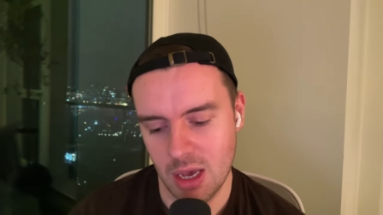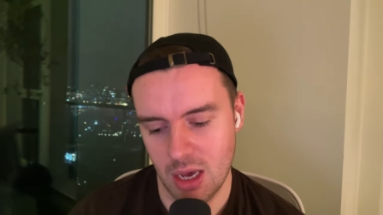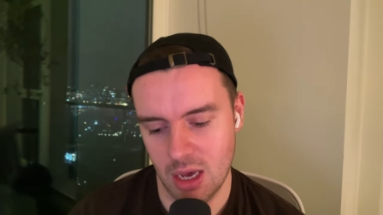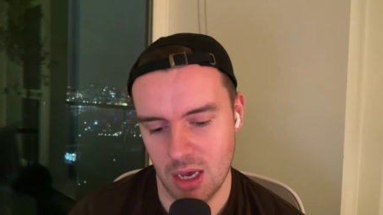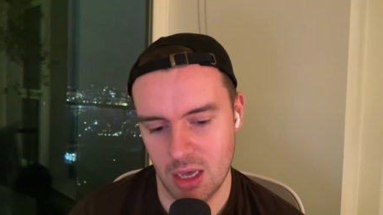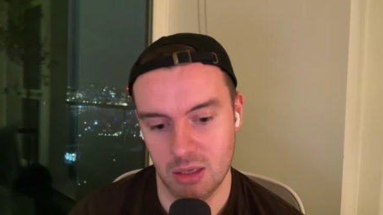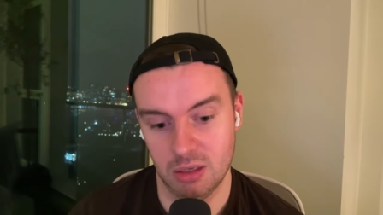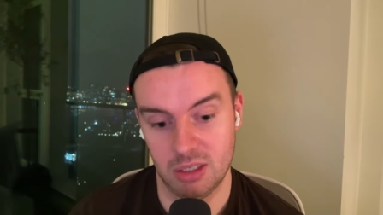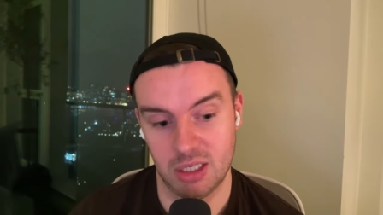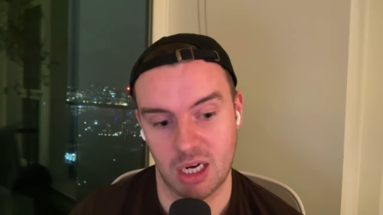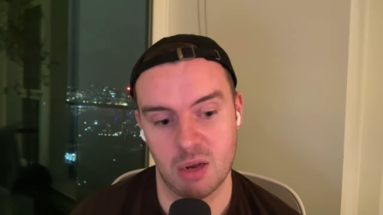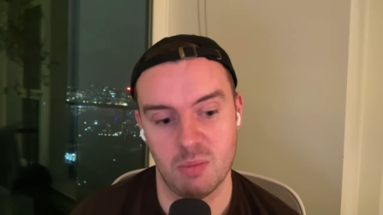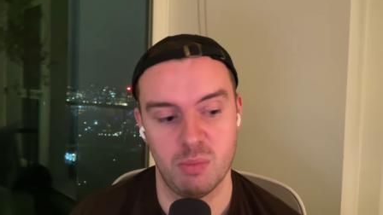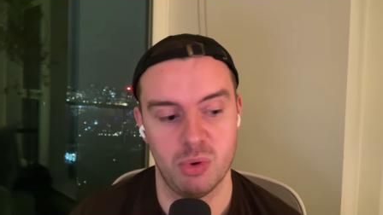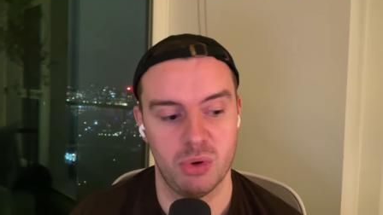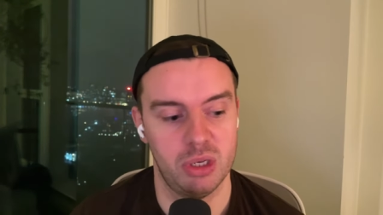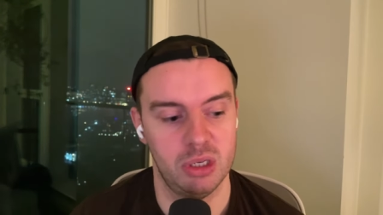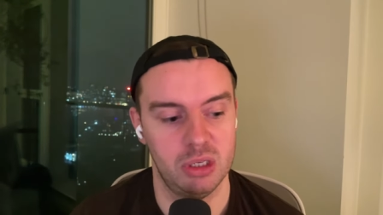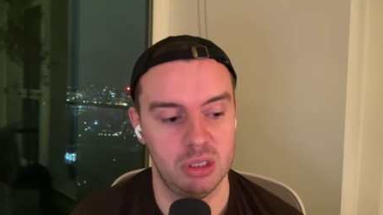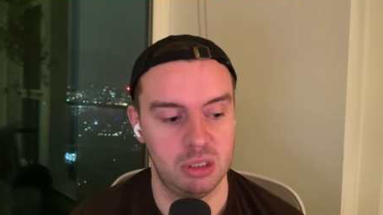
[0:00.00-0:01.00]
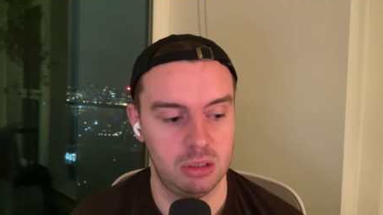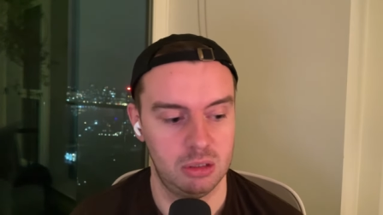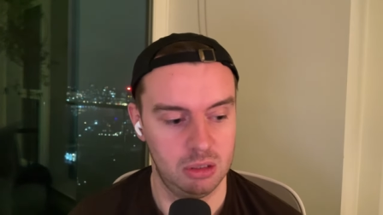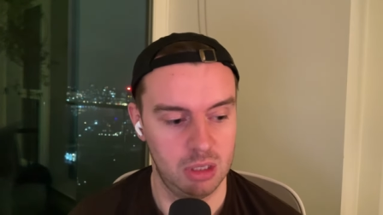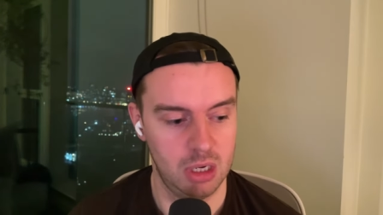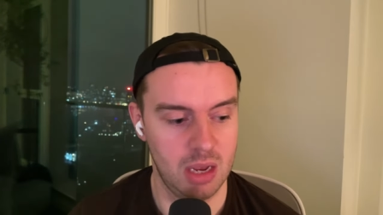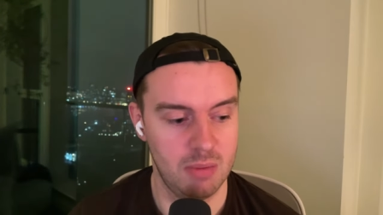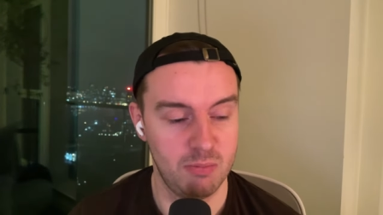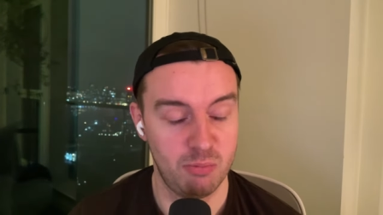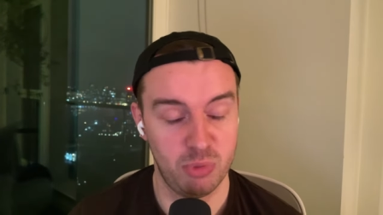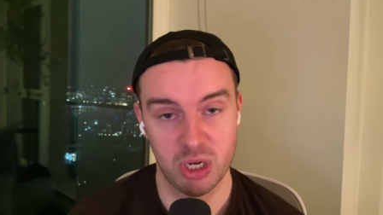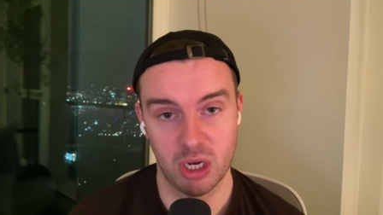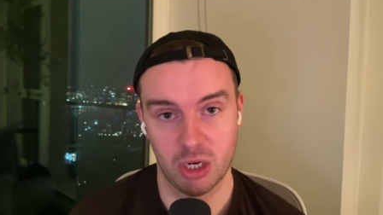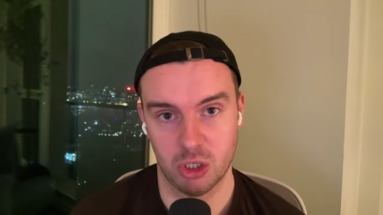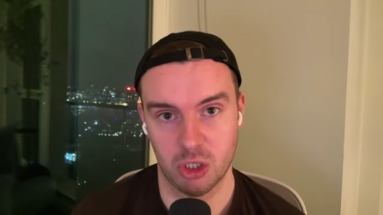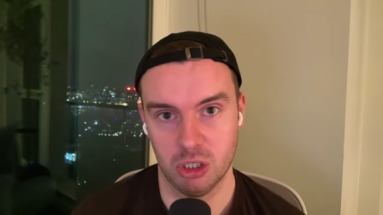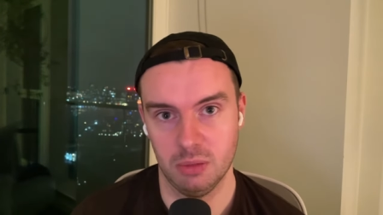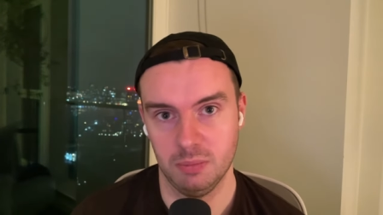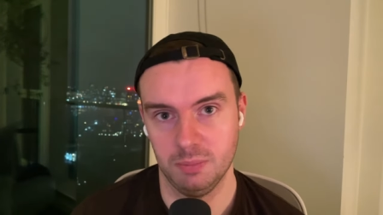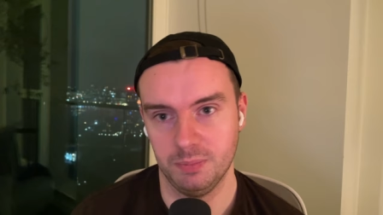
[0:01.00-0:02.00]
Uh, the second book is in
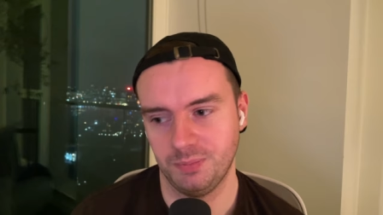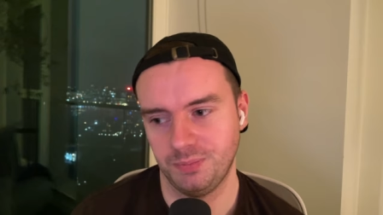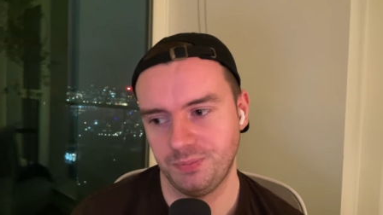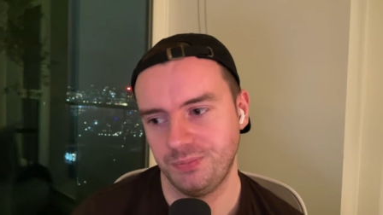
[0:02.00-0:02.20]
production.